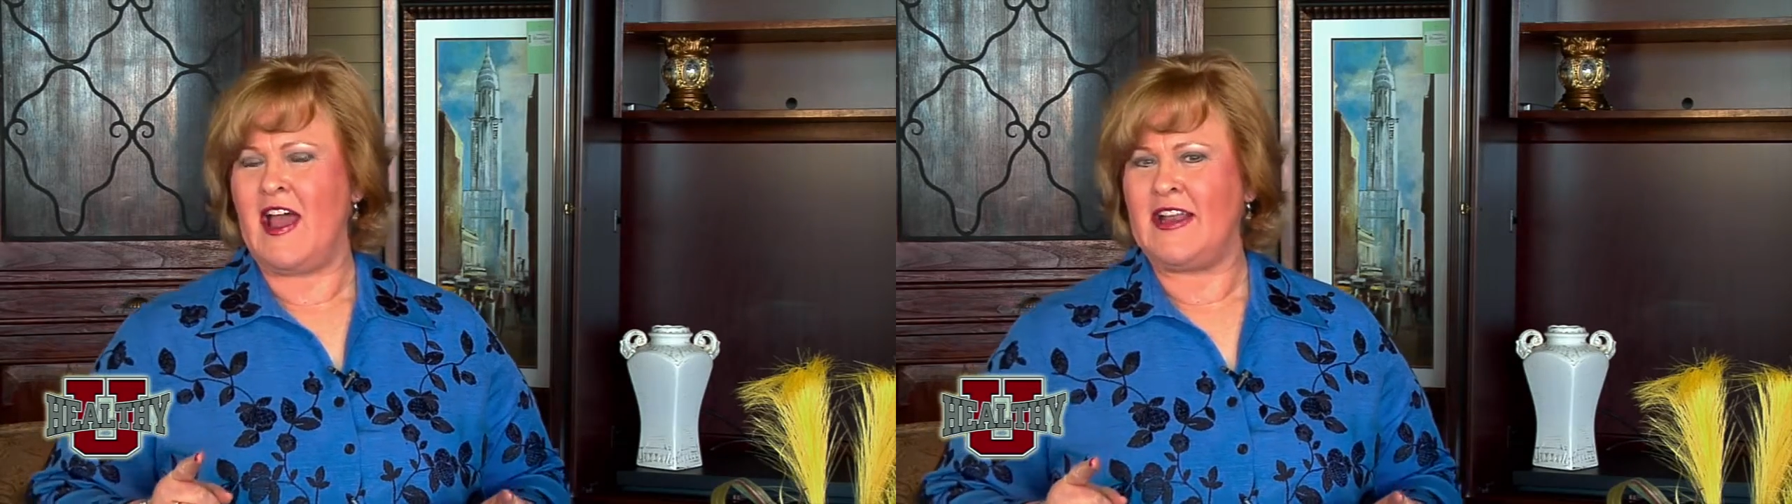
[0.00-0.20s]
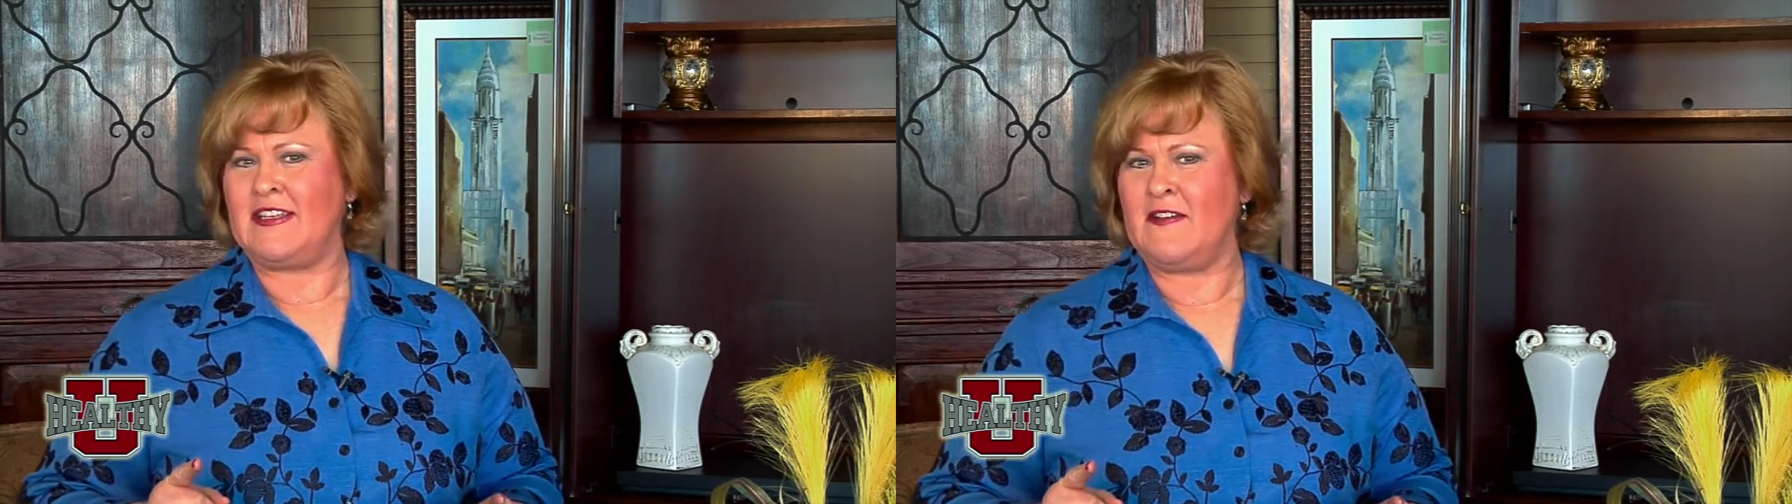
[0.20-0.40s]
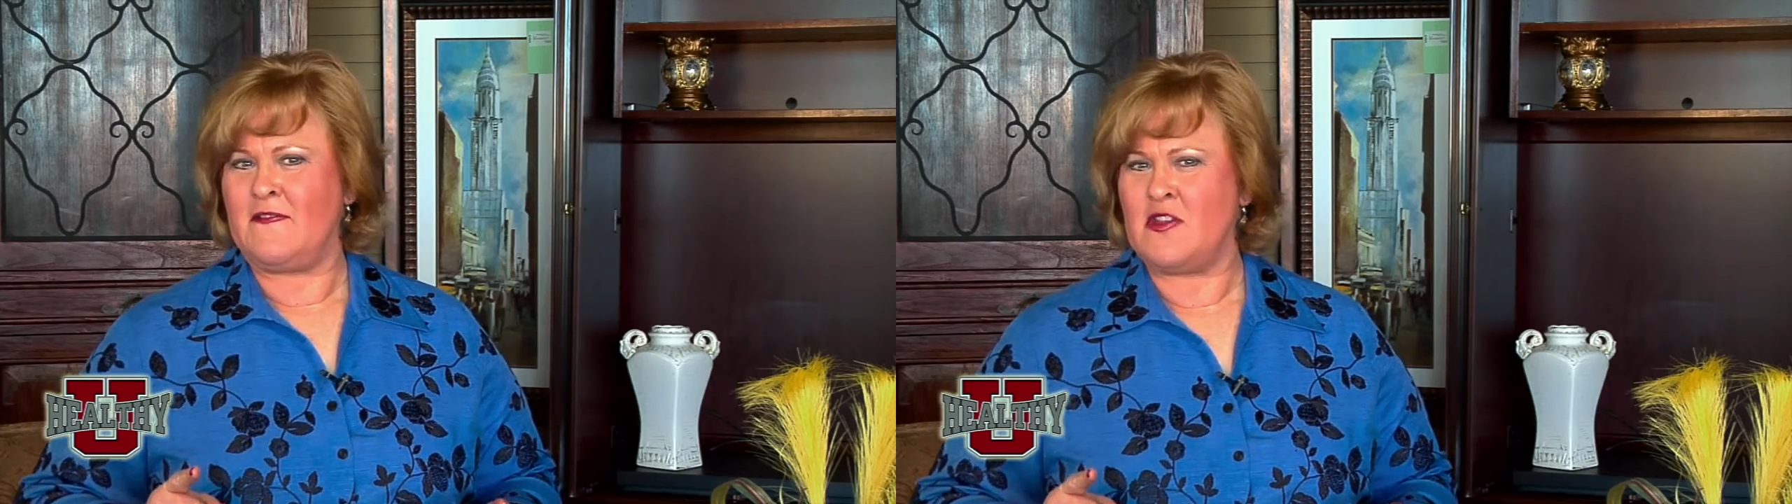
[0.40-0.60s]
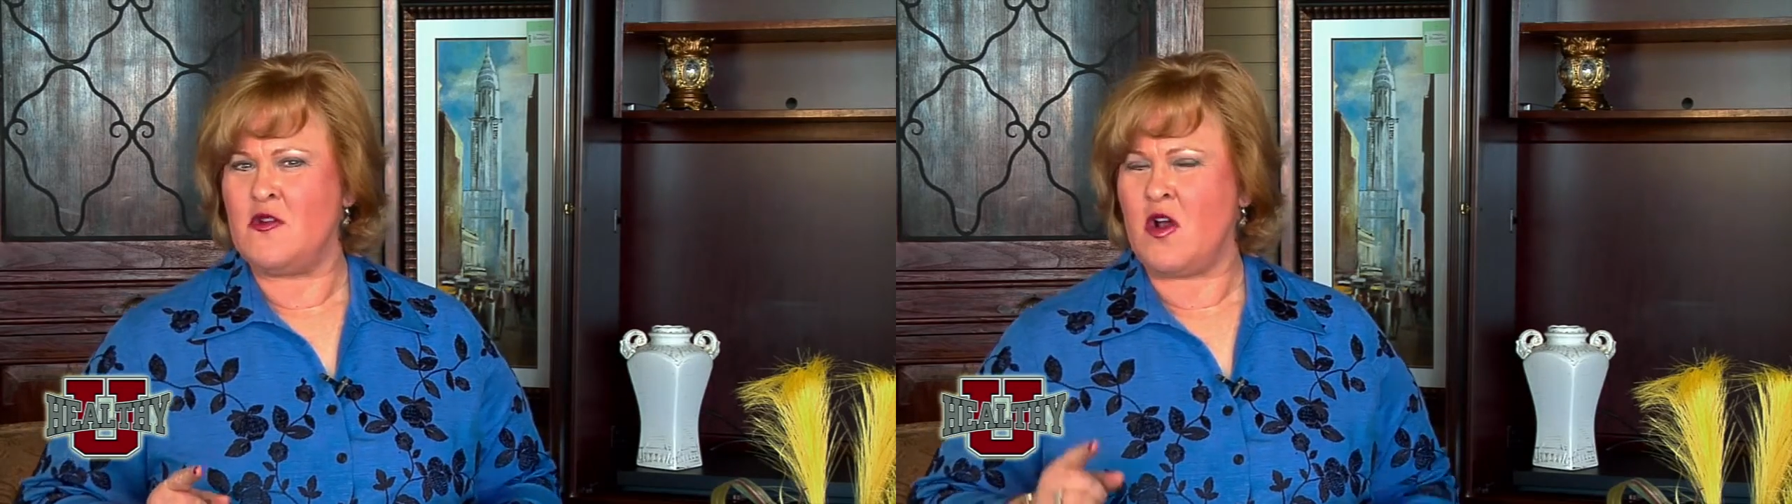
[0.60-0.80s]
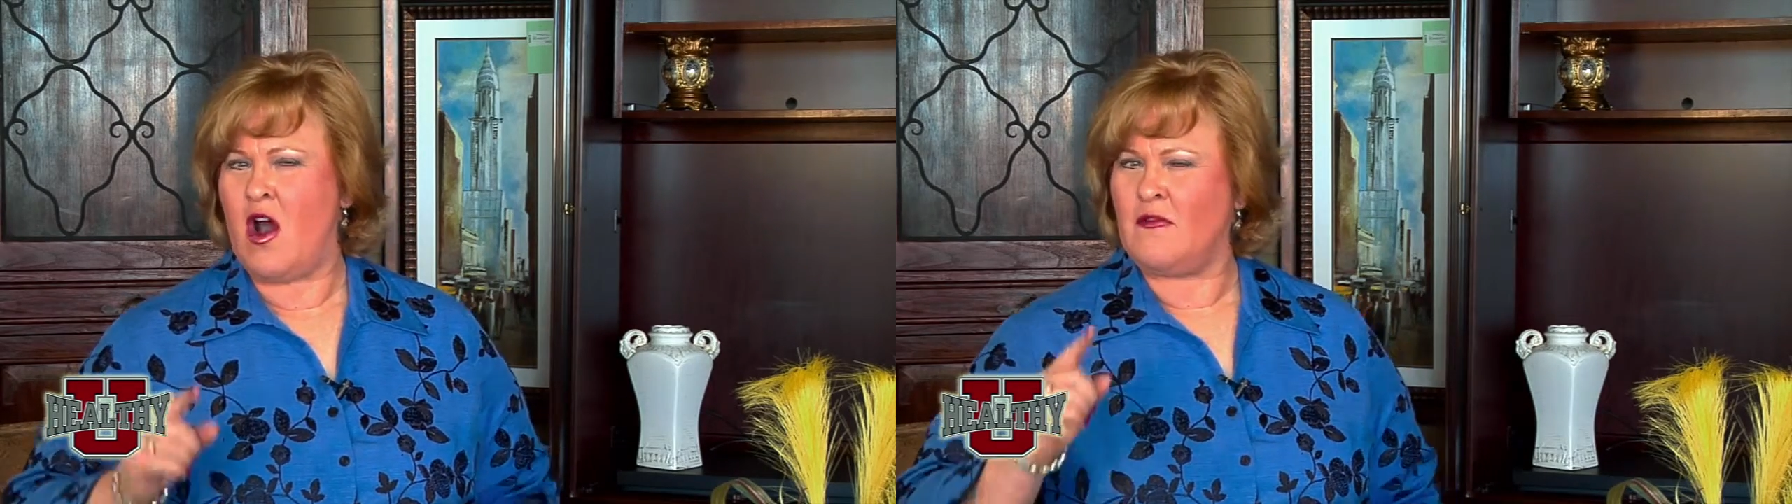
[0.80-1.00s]
an idea for
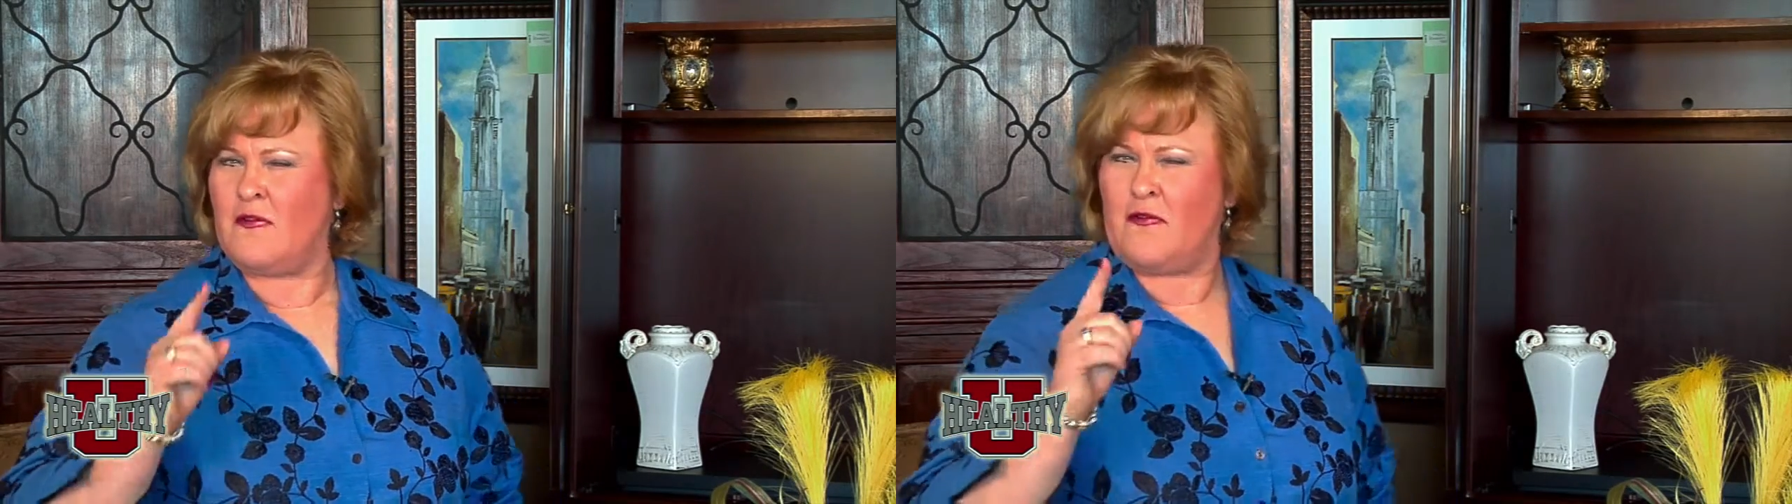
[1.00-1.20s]
you called